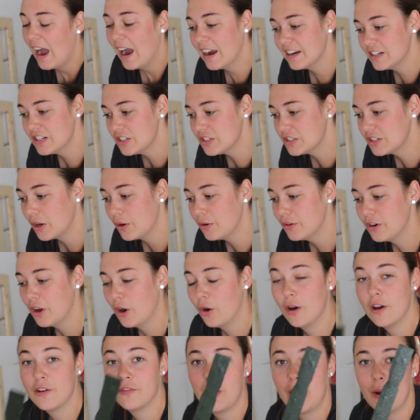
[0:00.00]
I just don't
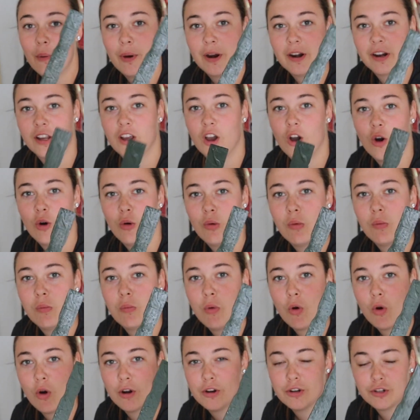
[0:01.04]
know if I want to go
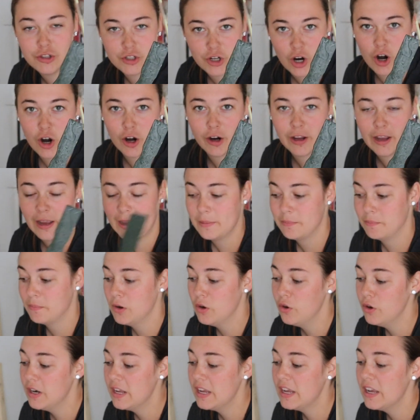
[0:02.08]
more dark and
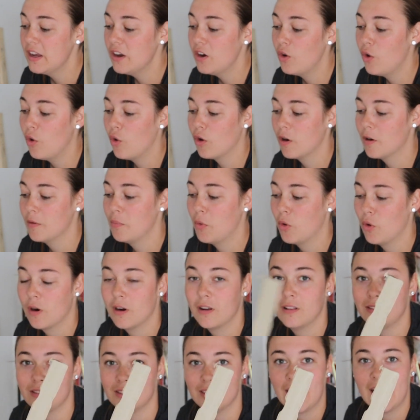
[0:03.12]
moody or
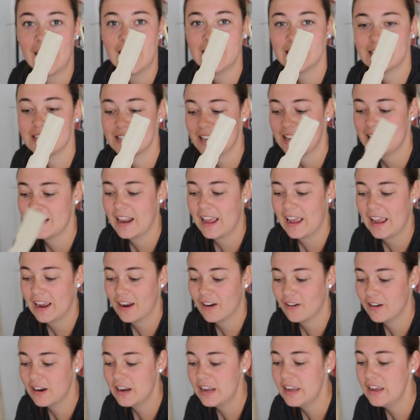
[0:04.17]
more light and
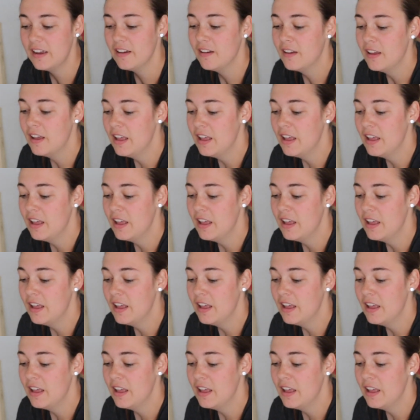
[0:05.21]
airy.